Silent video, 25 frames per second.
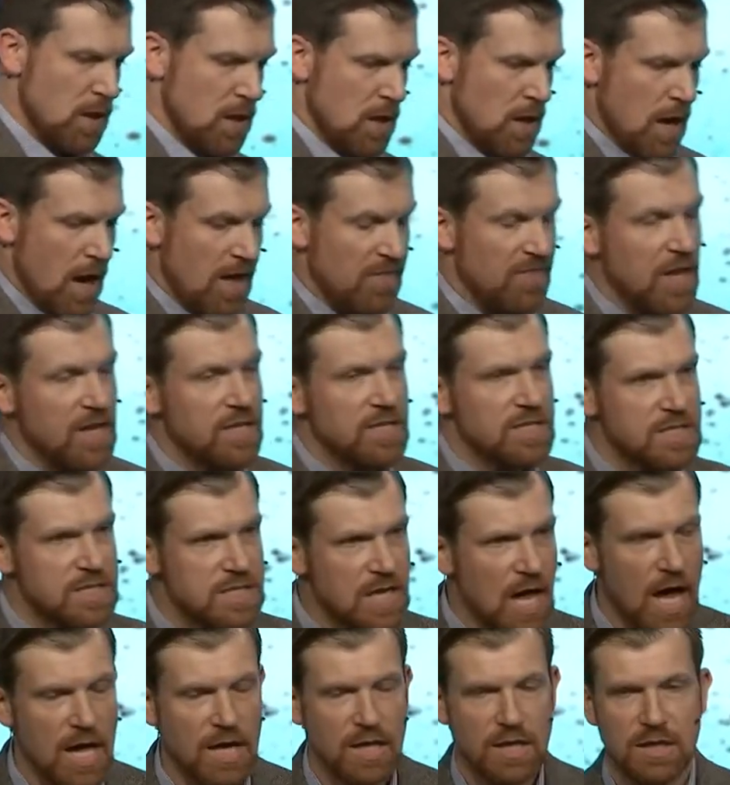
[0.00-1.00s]
And they
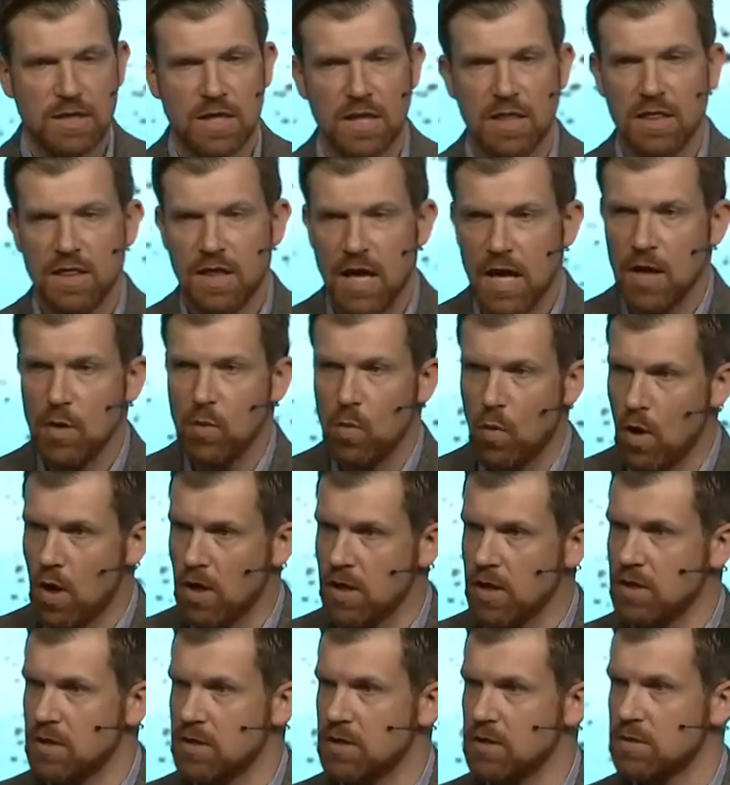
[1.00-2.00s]
decided that they
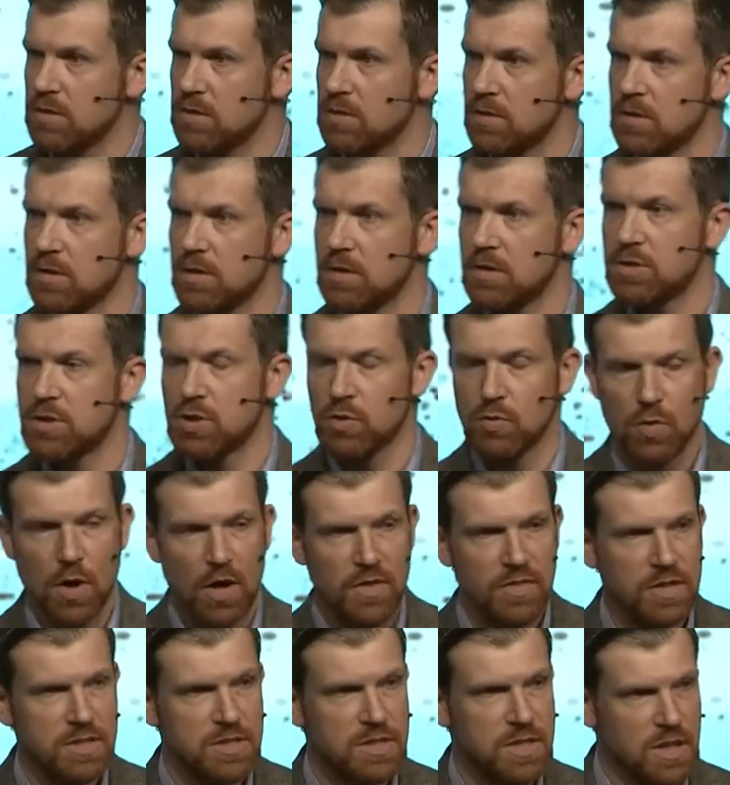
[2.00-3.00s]
wanted to
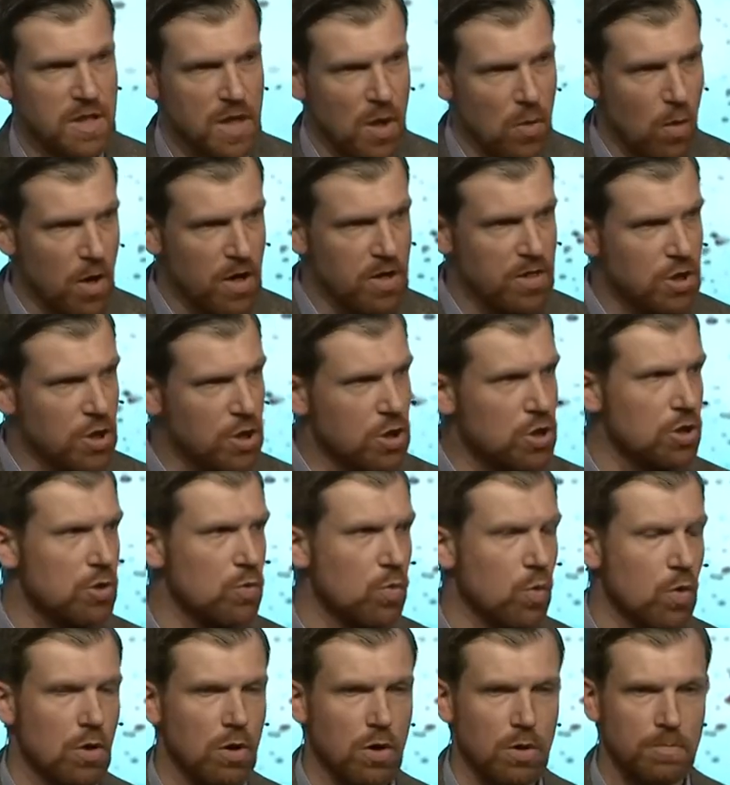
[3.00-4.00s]
run this thing. They wanted the good
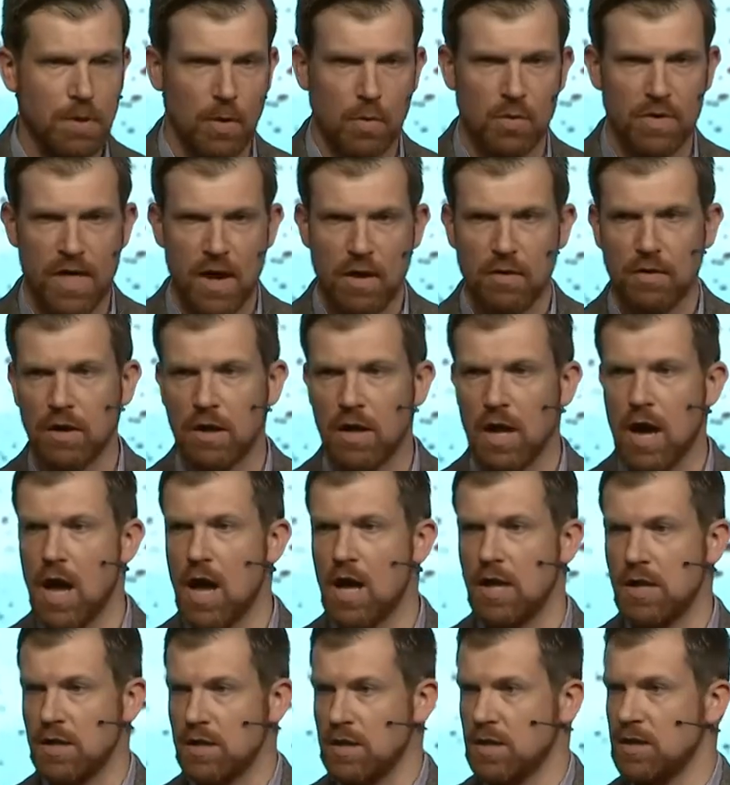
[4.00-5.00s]
world, but without
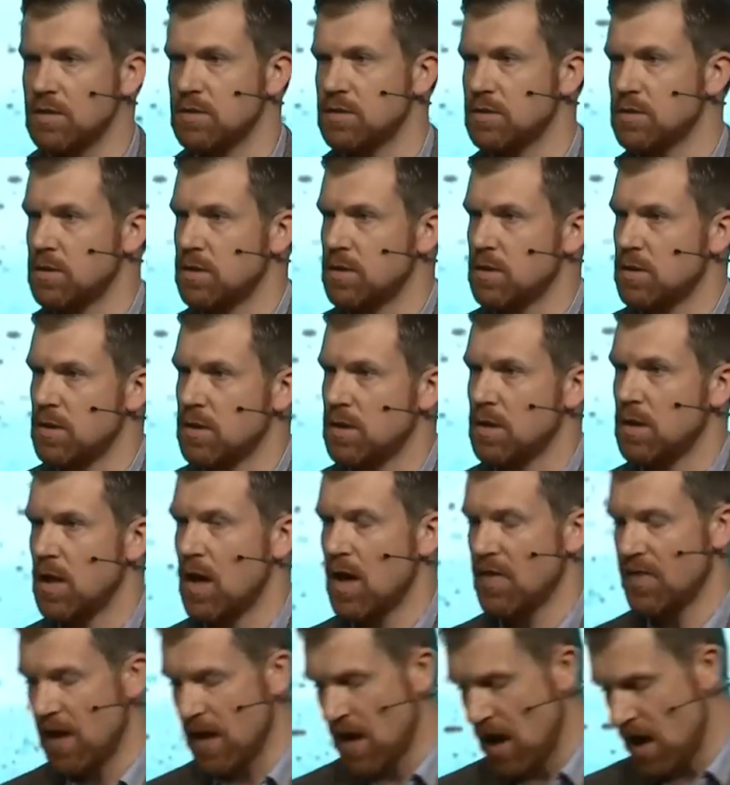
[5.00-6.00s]
God in it.
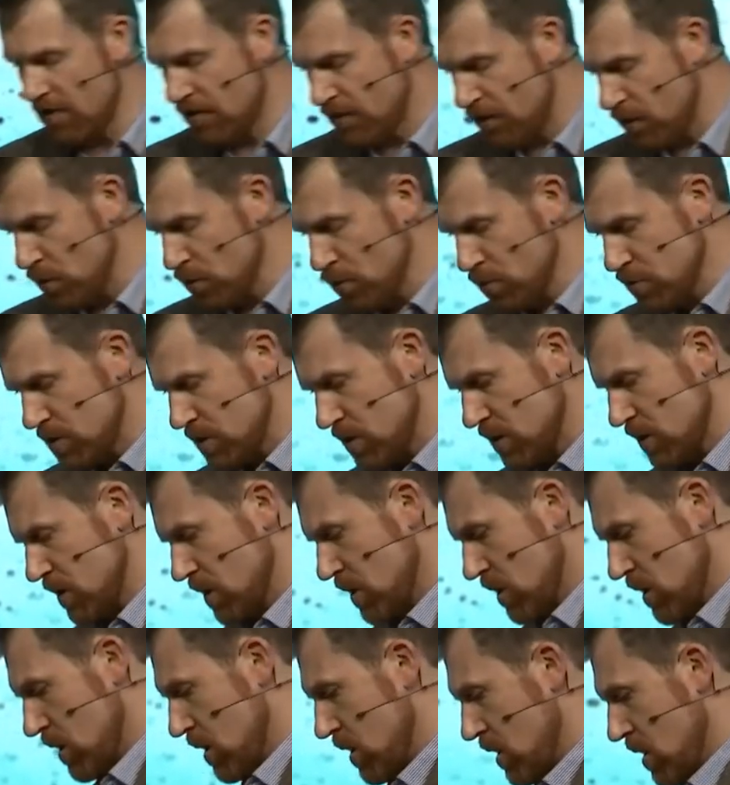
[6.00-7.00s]
And they ate fruit,
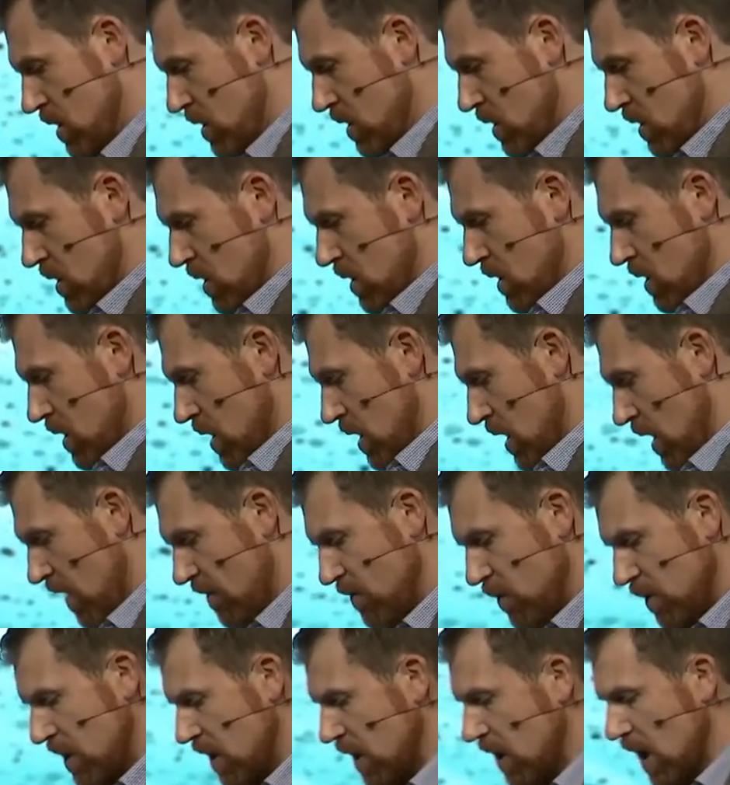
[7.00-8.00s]
and
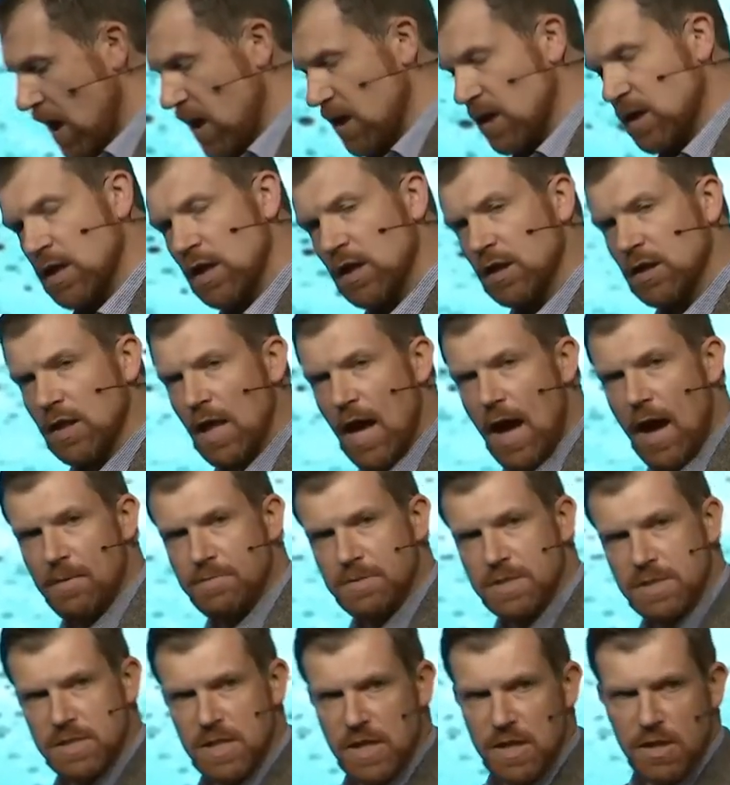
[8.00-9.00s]
everything kind of
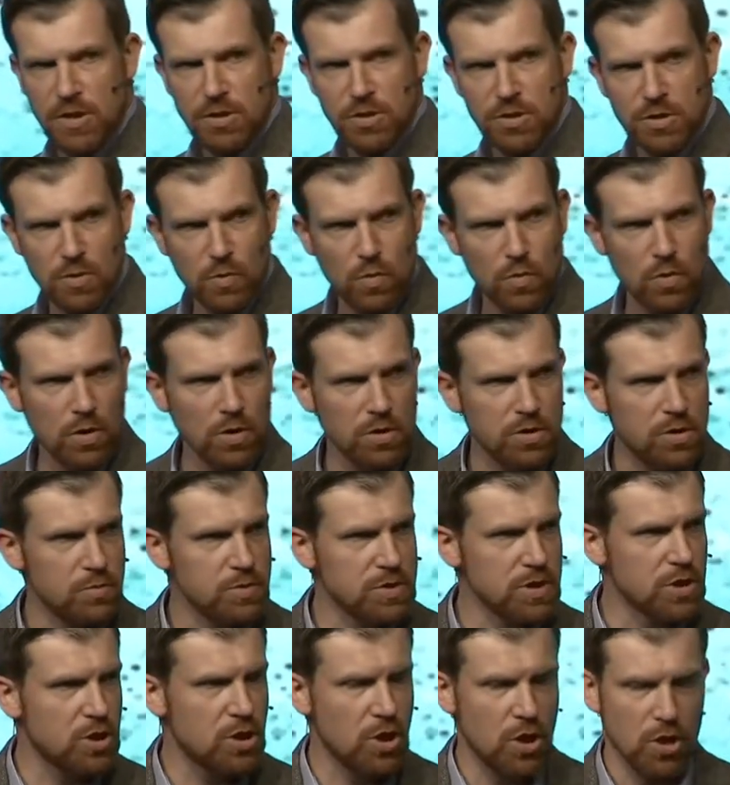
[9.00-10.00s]
collapsed. Sin entered the world, and there was
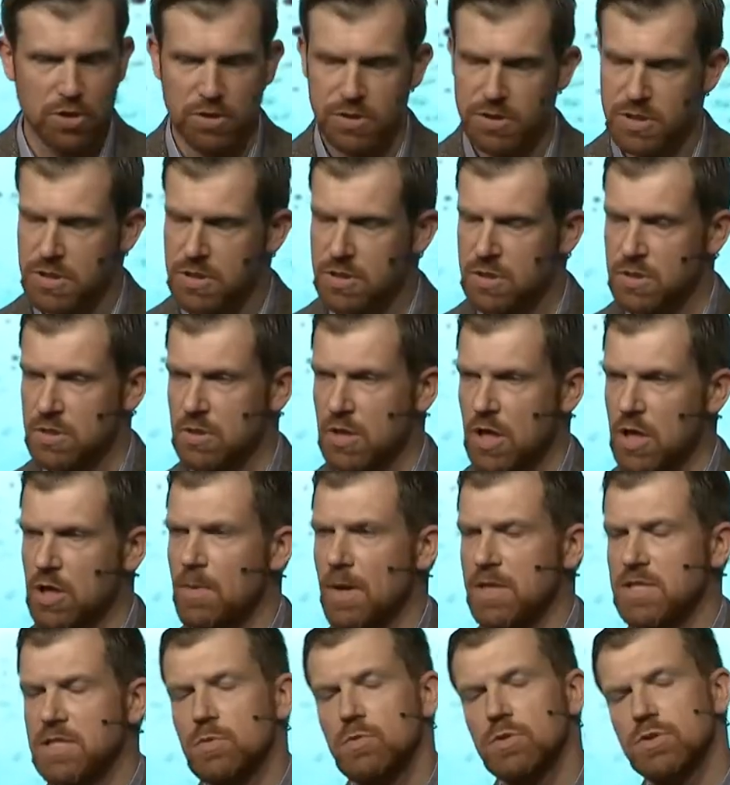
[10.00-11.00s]
a curse. And you
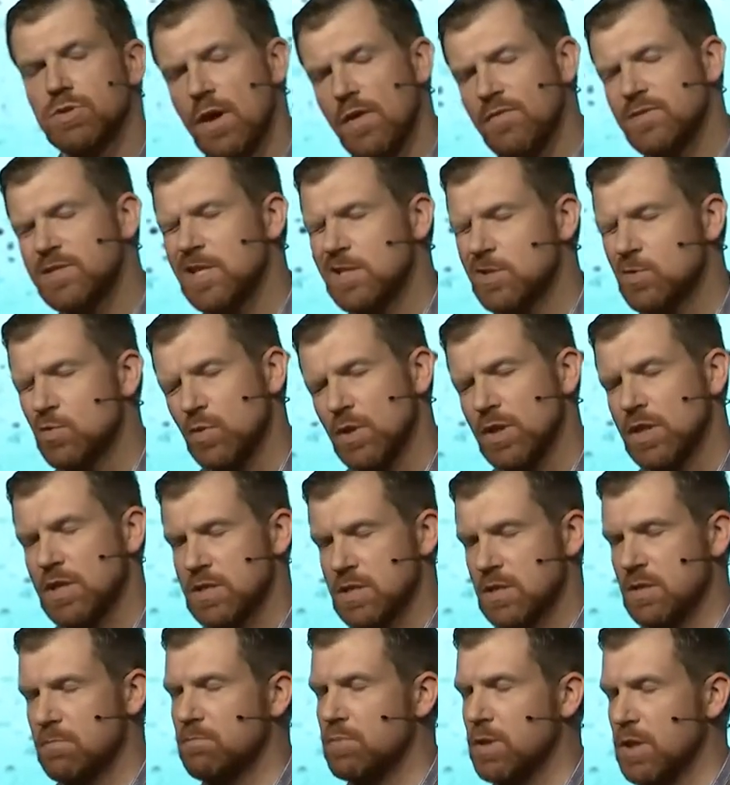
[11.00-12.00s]
might say, well, Travis, that's really
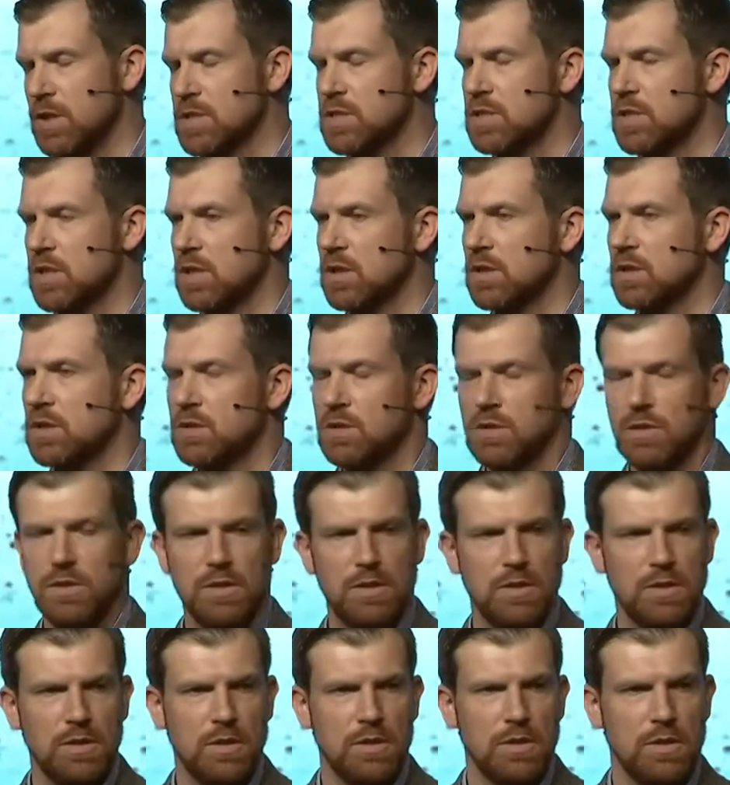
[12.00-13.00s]
simplistic.
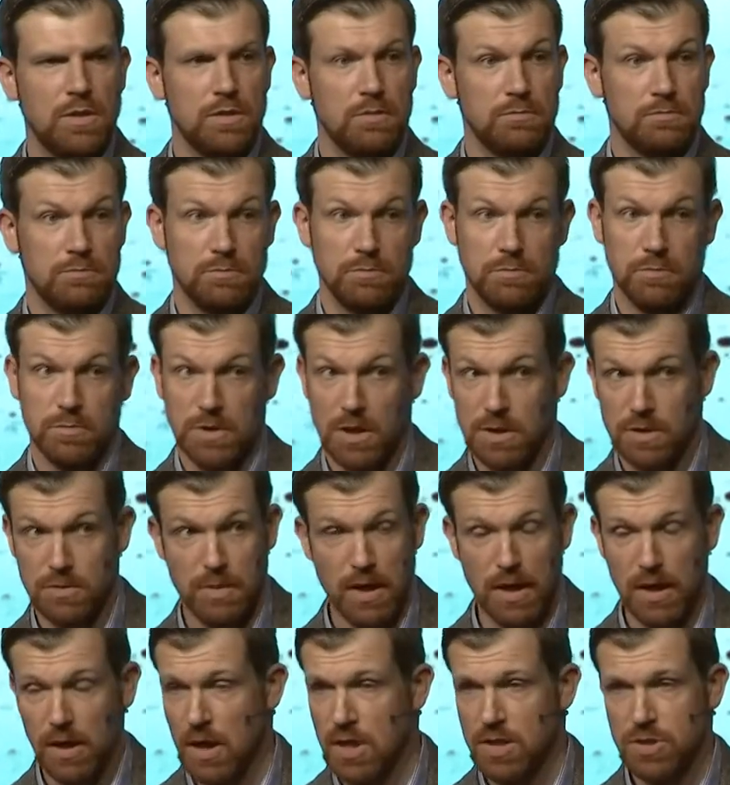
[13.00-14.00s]
Doesn't
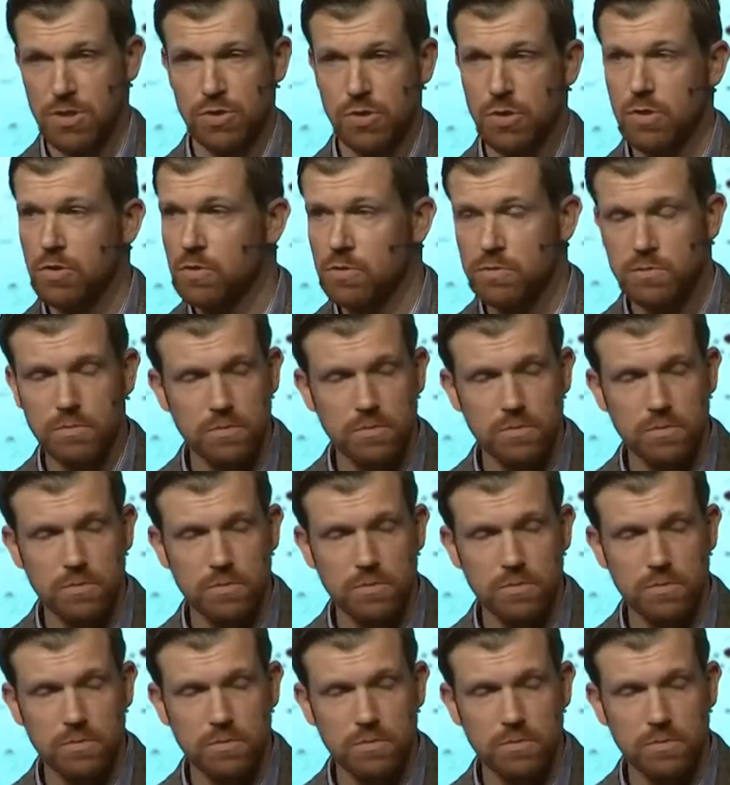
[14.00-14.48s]
make it less true.